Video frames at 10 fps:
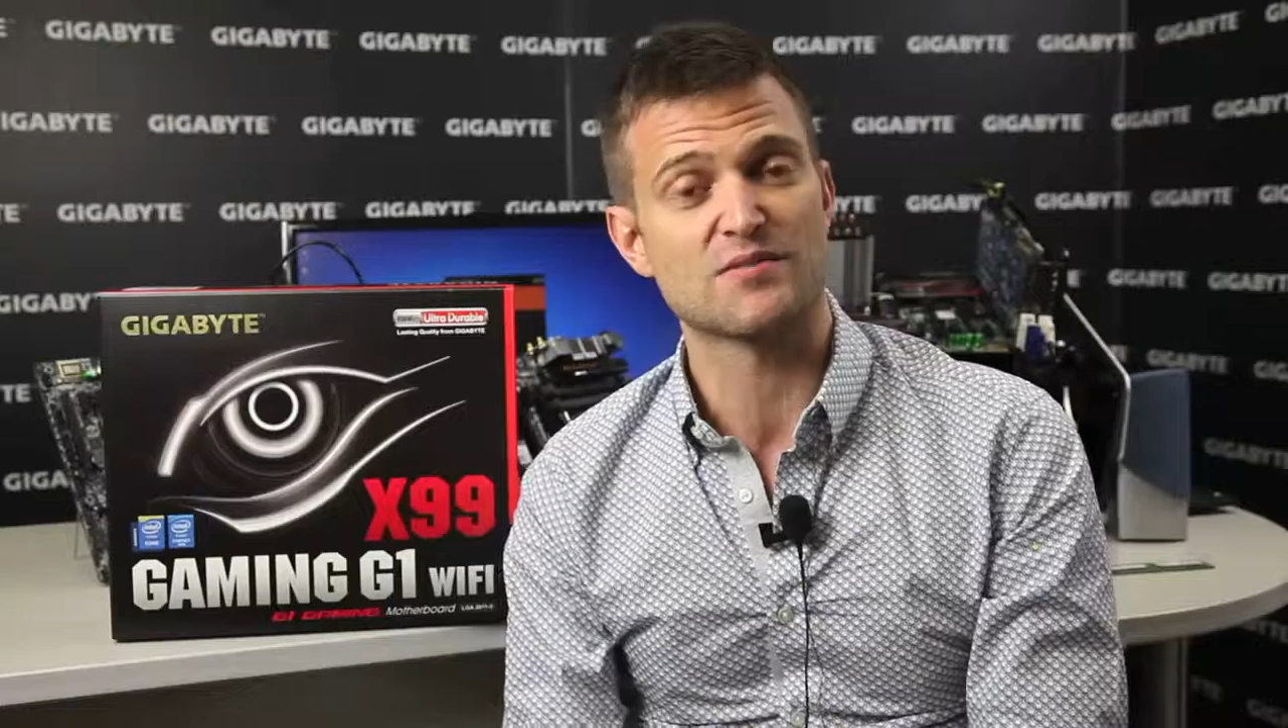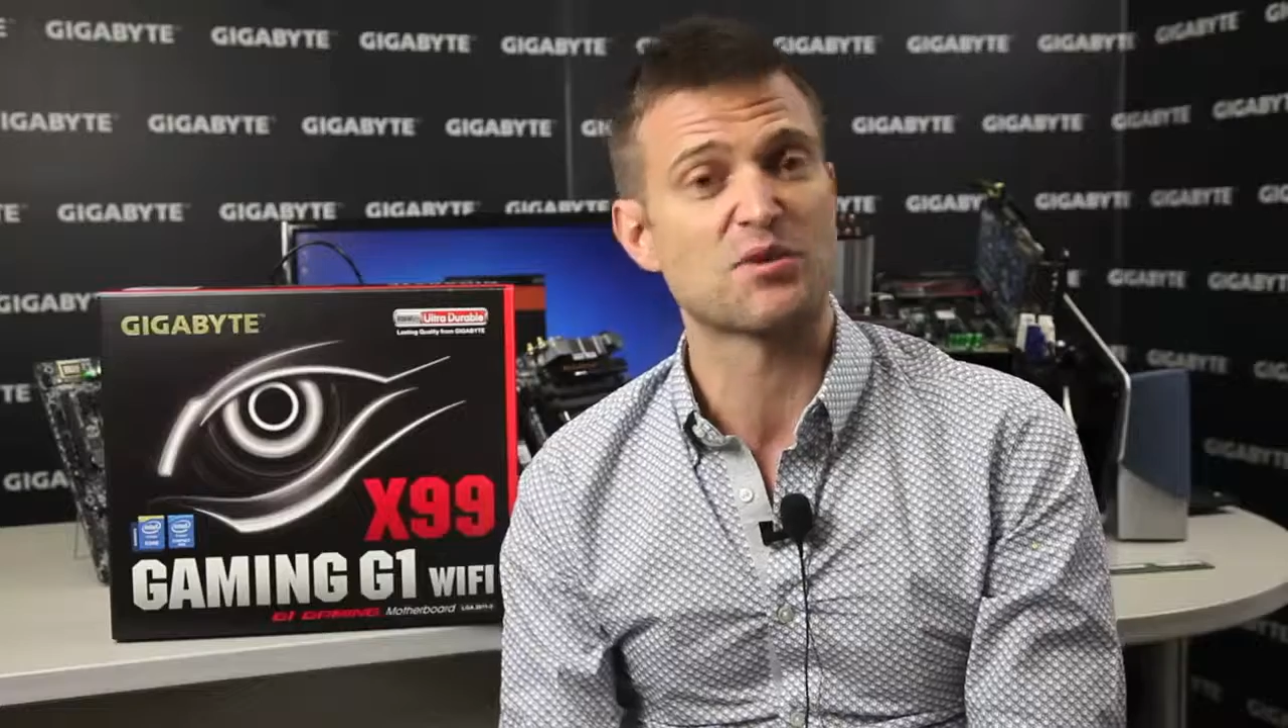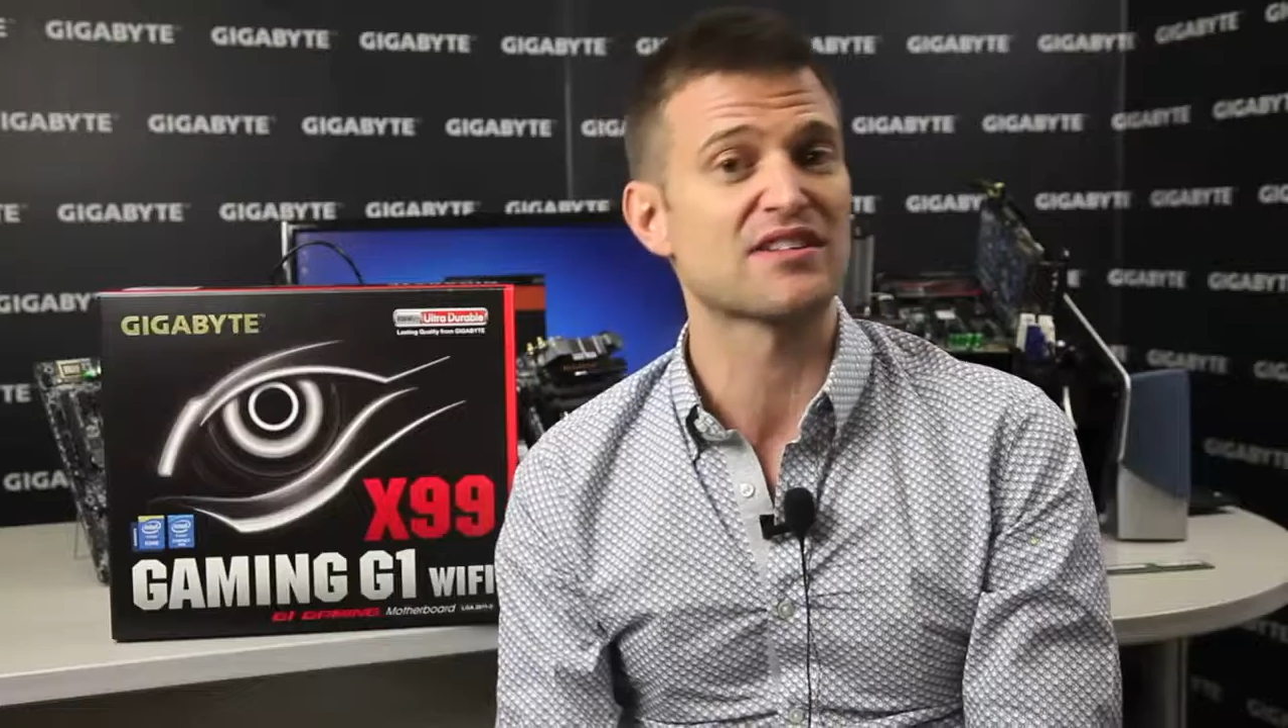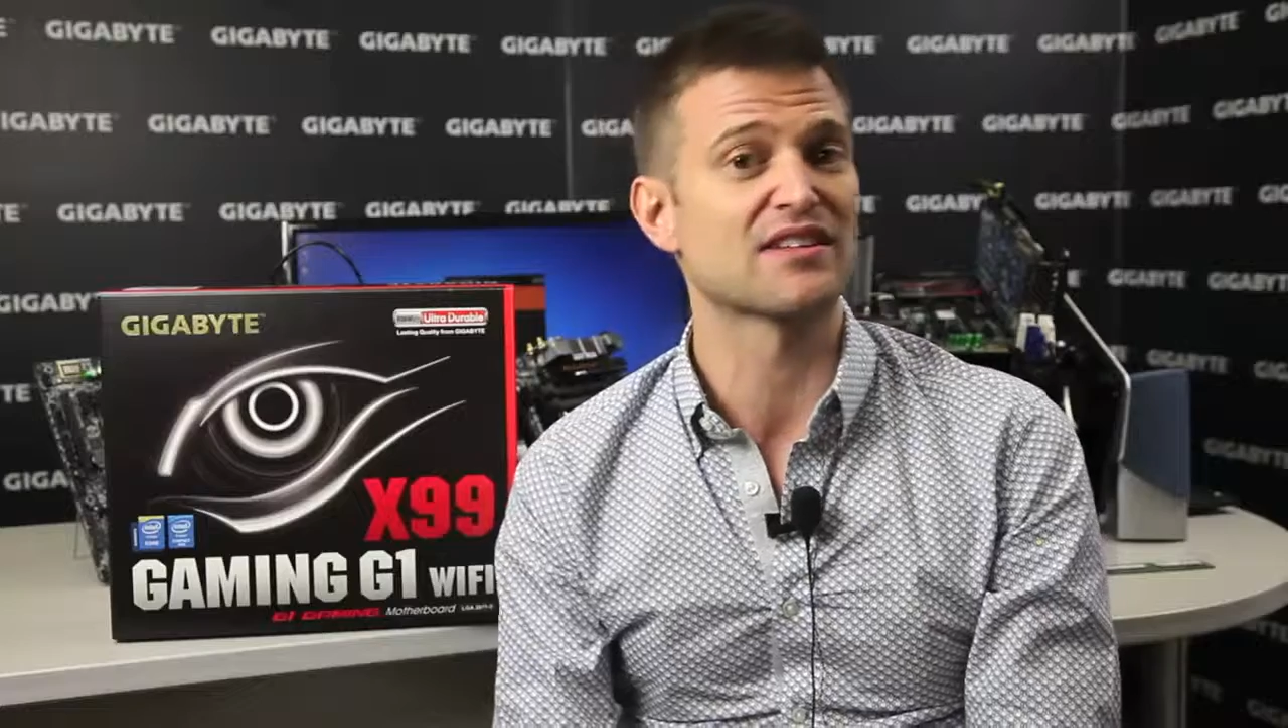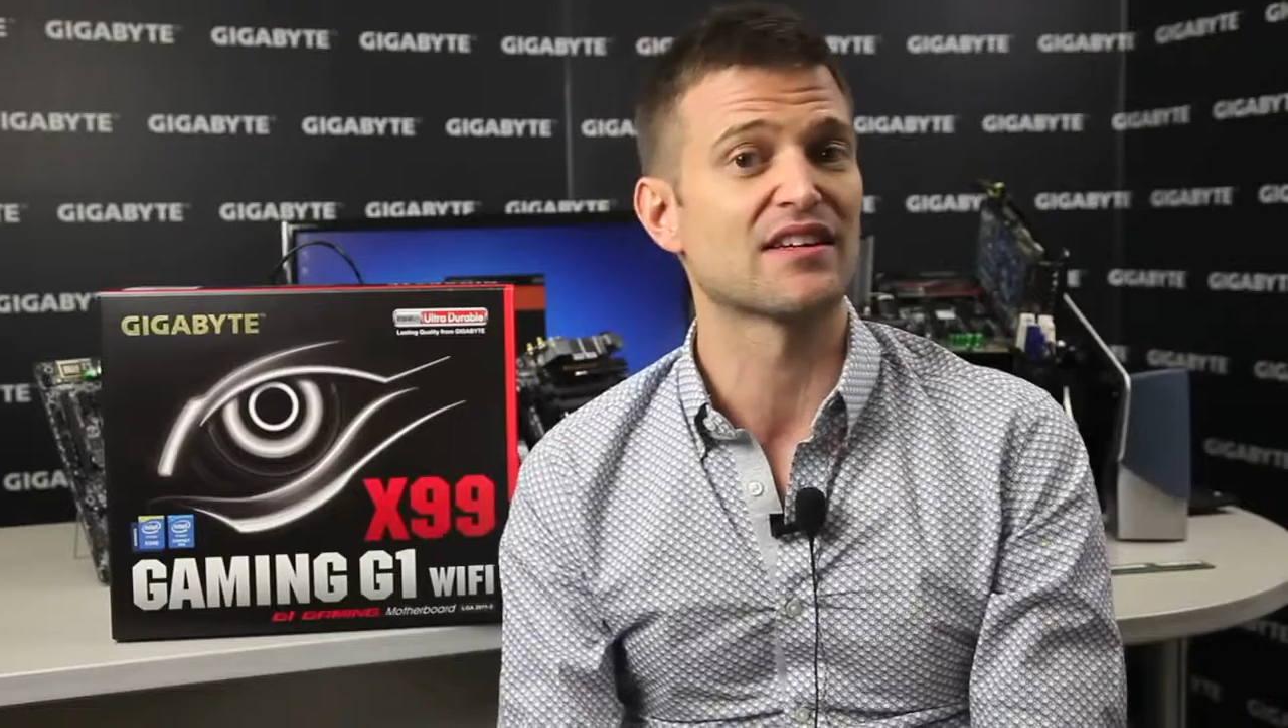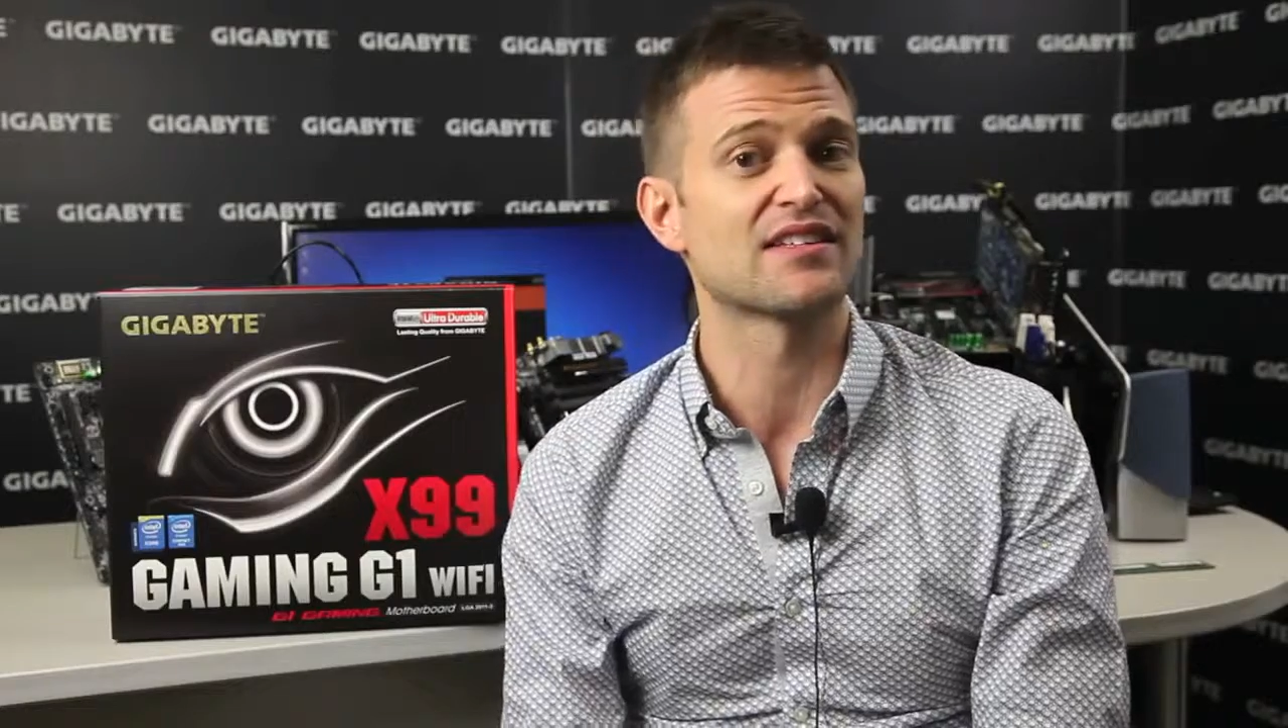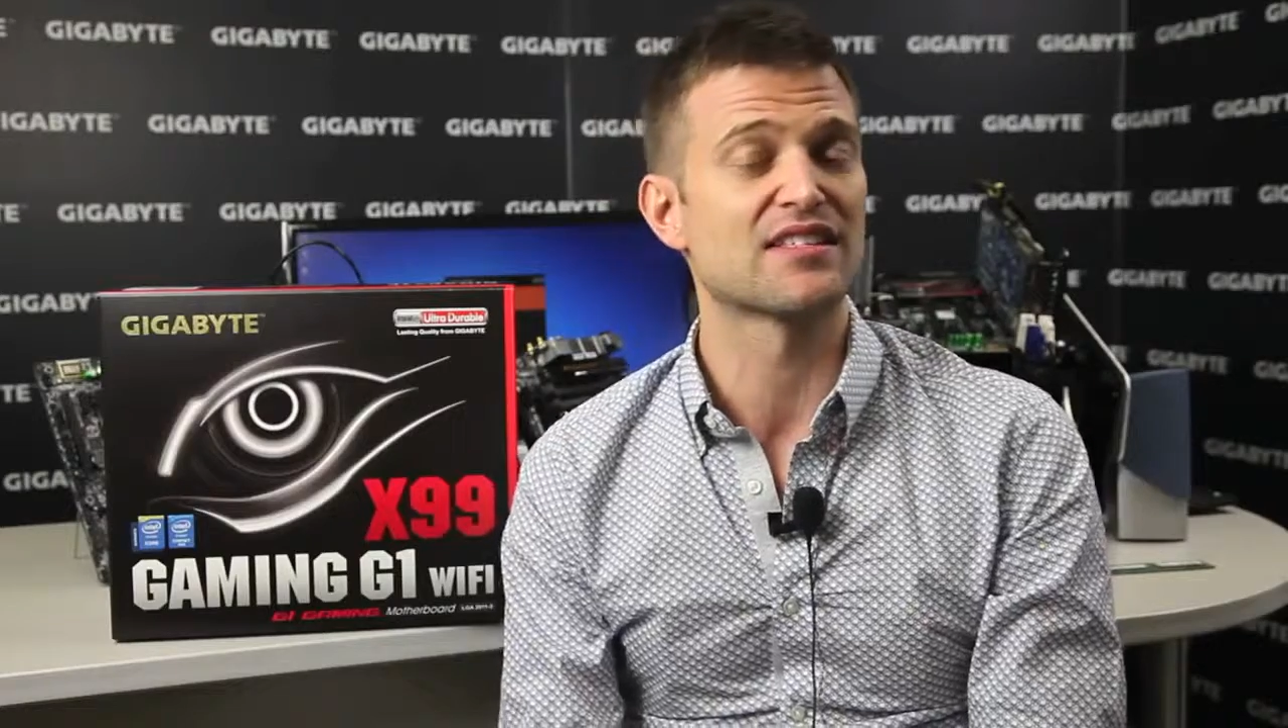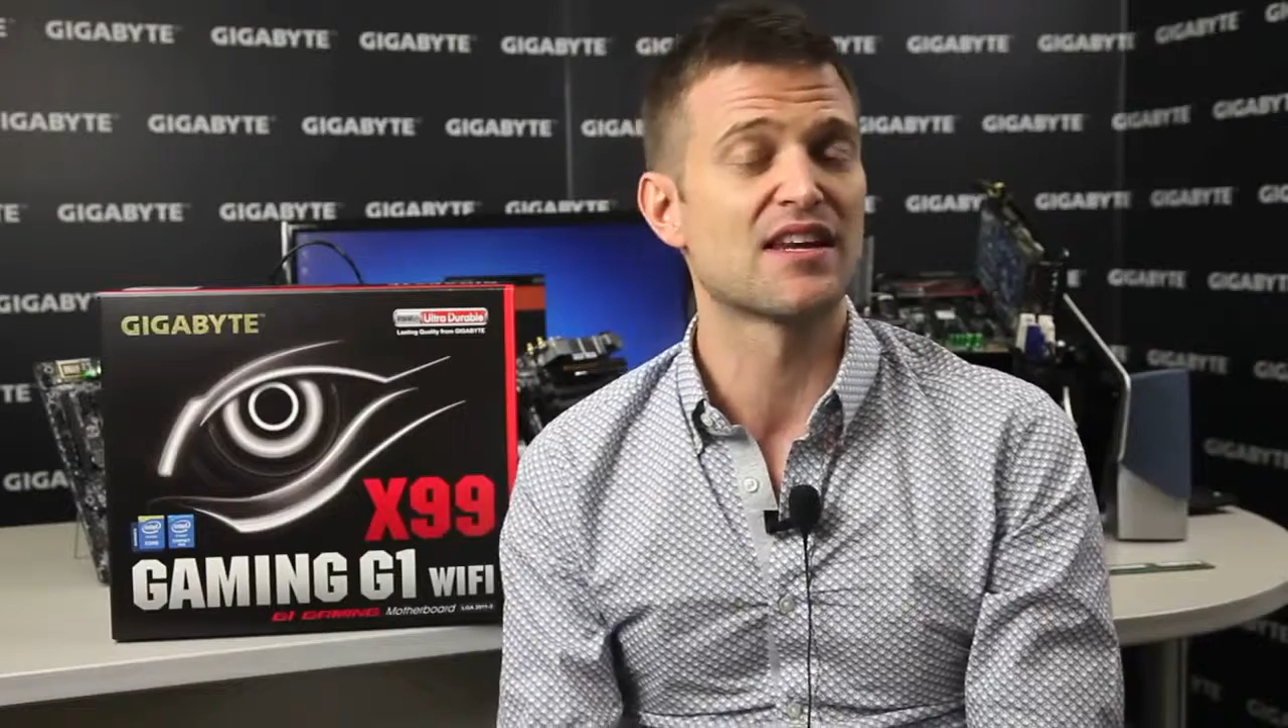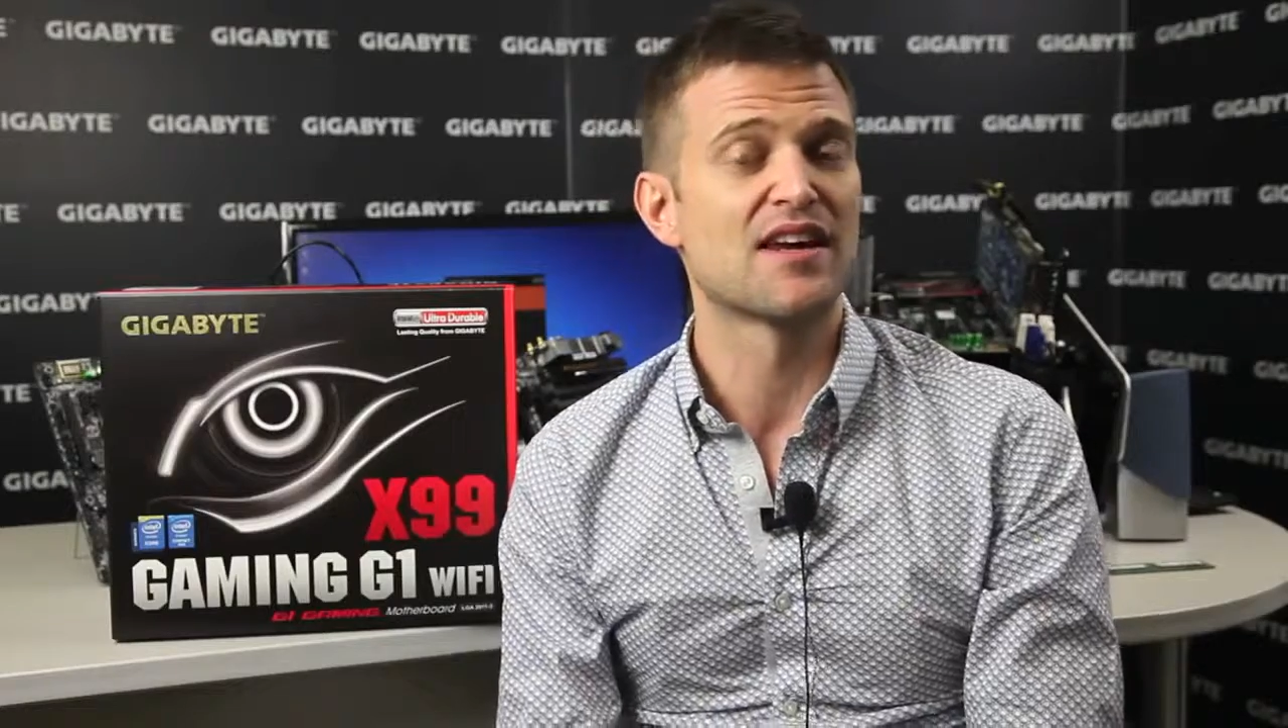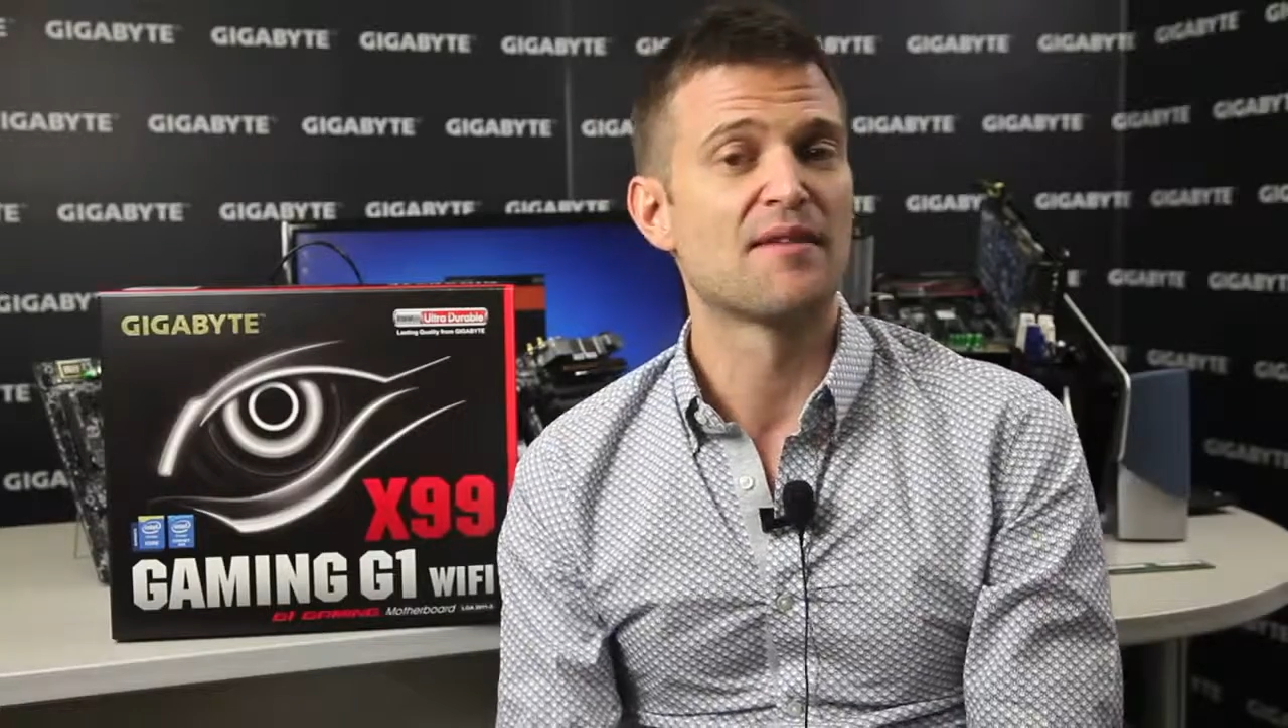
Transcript: Express lanes.